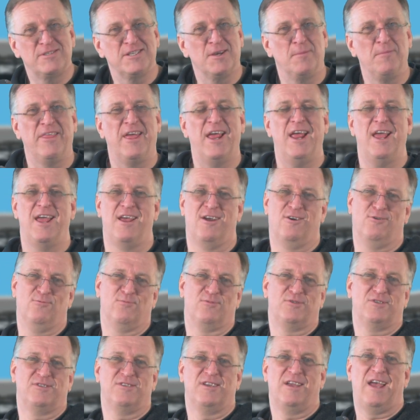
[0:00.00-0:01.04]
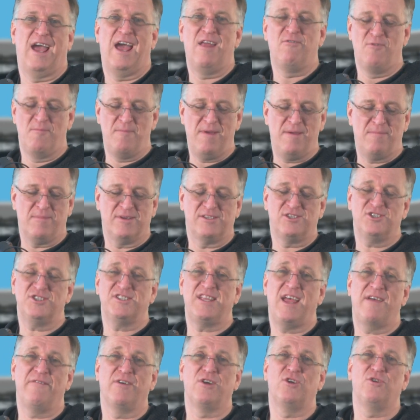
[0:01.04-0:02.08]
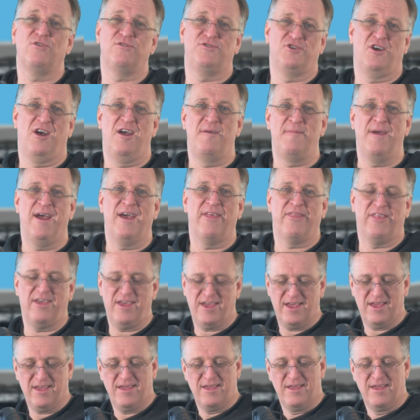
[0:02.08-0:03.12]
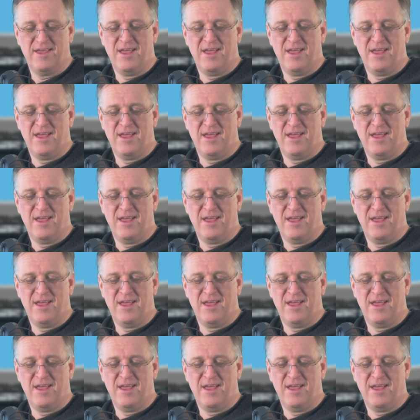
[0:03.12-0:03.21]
some of that helps. And remember, just have a good time out there.